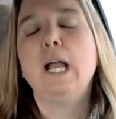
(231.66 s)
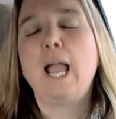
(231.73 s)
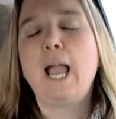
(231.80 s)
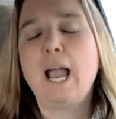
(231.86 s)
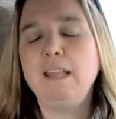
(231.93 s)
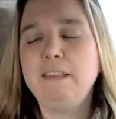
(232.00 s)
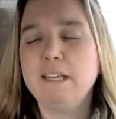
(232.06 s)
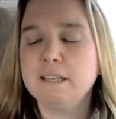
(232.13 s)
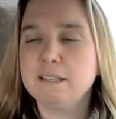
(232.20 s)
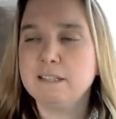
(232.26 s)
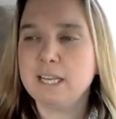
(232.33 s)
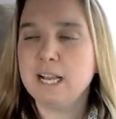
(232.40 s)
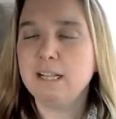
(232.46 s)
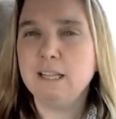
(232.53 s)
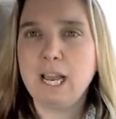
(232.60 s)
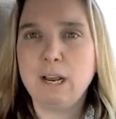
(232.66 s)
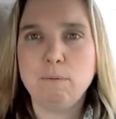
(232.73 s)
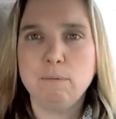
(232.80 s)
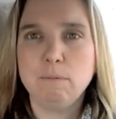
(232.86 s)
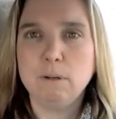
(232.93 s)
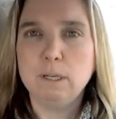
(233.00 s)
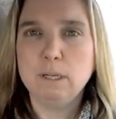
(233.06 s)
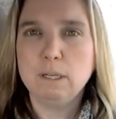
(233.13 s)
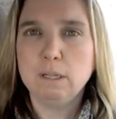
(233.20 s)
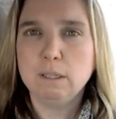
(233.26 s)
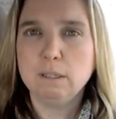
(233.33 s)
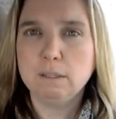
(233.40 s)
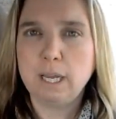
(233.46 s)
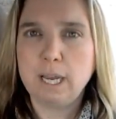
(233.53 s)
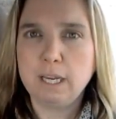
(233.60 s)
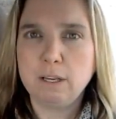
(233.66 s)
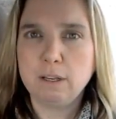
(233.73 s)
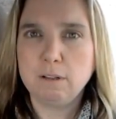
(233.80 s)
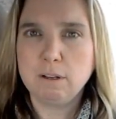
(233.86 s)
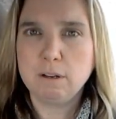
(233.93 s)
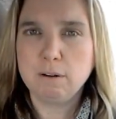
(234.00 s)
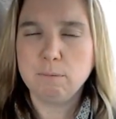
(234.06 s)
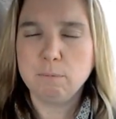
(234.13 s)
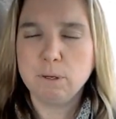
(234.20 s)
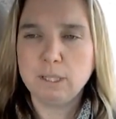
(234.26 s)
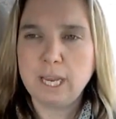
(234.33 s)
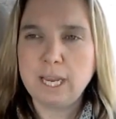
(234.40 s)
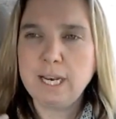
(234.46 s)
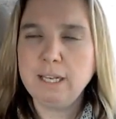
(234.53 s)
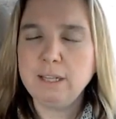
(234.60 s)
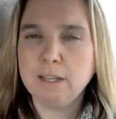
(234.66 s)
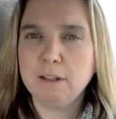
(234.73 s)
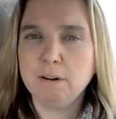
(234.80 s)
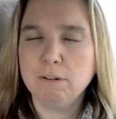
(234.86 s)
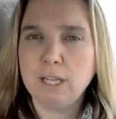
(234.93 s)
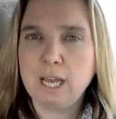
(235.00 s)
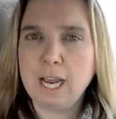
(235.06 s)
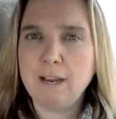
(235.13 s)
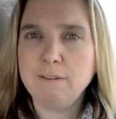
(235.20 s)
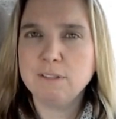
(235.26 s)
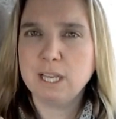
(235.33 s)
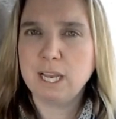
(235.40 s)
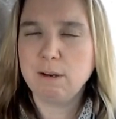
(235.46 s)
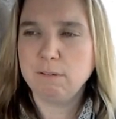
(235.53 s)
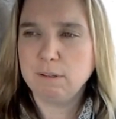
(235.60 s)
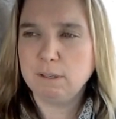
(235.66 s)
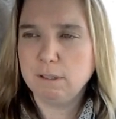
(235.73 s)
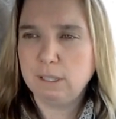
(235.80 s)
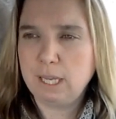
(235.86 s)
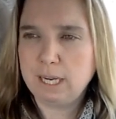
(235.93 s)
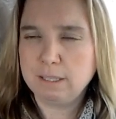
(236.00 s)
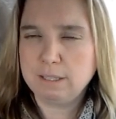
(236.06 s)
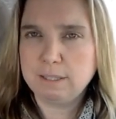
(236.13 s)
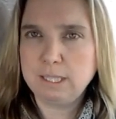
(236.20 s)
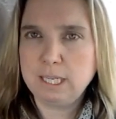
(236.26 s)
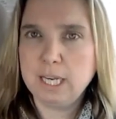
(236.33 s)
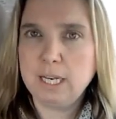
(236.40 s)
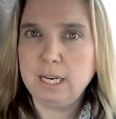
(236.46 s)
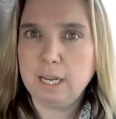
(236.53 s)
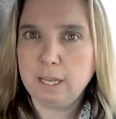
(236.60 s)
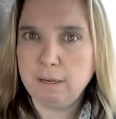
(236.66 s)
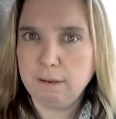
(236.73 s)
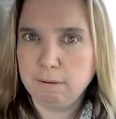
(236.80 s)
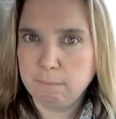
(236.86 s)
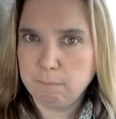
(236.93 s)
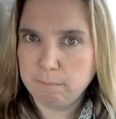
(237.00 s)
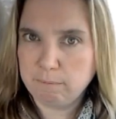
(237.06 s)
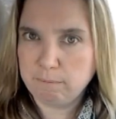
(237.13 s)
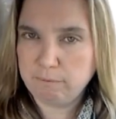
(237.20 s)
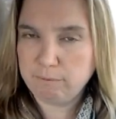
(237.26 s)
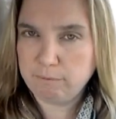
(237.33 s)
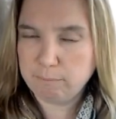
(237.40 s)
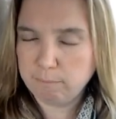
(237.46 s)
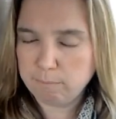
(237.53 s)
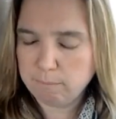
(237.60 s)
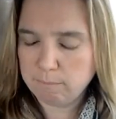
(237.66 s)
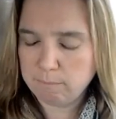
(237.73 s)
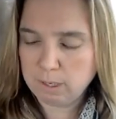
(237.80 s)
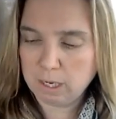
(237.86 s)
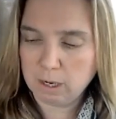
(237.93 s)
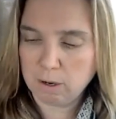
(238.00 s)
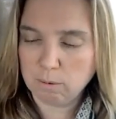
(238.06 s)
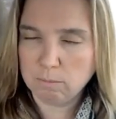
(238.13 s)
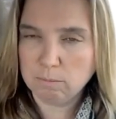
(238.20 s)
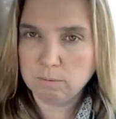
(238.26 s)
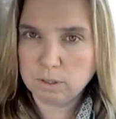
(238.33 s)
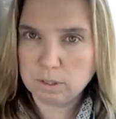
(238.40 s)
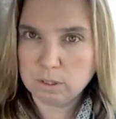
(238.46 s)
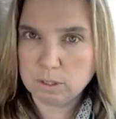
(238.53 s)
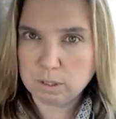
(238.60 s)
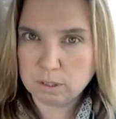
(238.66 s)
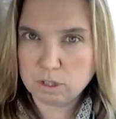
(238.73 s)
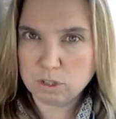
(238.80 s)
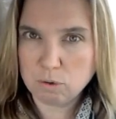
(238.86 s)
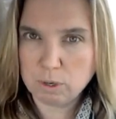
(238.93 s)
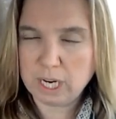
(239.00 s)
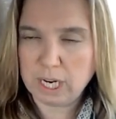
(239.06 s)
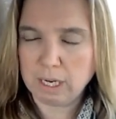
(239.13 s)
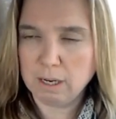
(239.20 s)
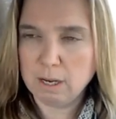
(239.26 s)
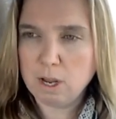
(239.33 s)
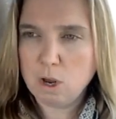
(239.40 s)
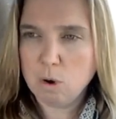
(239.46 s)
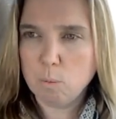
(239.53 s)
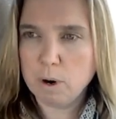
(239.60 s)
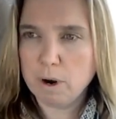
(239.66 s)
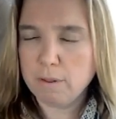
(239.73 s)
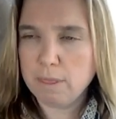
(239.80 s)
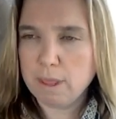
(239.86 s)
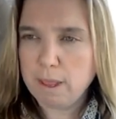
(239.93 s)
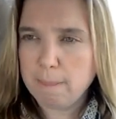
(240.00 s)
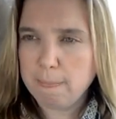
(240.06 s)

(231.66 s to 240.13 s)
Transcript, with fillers: had this thing like, like relating to their lives like like a CNN, you know, screen where